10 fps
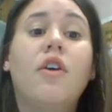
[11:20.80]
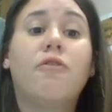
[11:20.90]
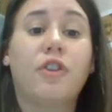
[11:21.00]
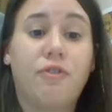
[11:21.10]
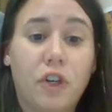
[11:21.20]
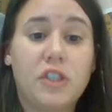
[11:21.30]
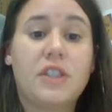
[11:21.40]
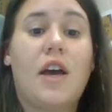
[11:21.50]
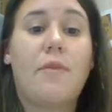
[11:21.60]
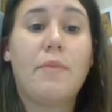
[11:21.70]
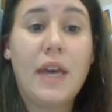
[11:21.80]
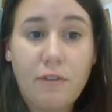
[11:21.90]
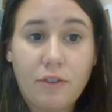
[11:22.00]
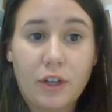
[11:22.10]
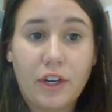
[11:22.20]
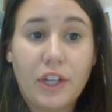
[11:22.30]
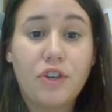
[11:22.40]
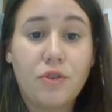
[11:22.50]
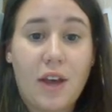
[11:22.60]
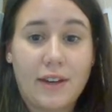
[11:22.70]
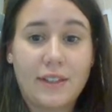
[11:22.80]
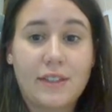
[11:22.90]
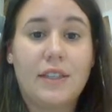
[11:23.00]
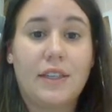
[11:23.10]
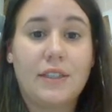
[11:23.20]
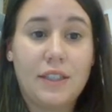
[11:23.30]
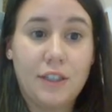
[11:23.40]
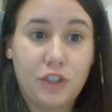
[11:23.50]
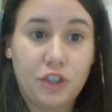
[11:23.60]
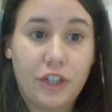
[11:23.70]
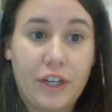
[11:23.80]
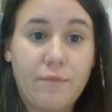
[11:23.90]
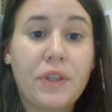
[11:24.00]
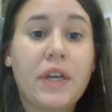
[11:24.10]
for the first time ever in United States history.